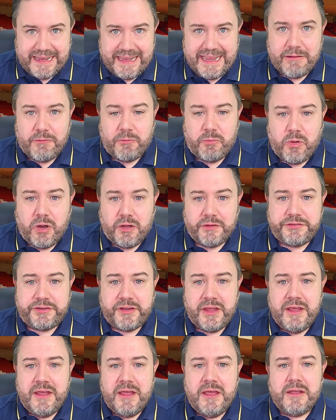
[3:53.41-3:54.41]
It was
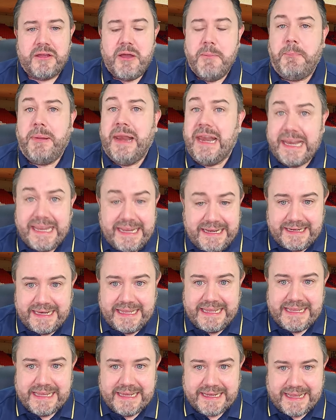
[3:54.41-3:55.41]

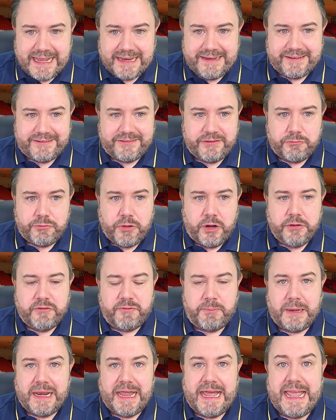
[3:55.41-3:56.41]
completely against the run
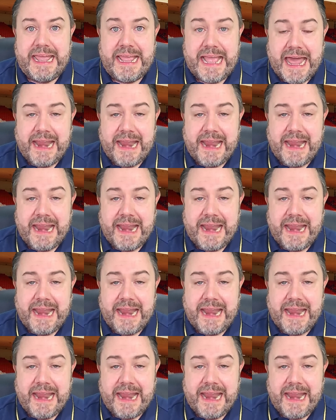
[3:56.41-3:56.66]
of play,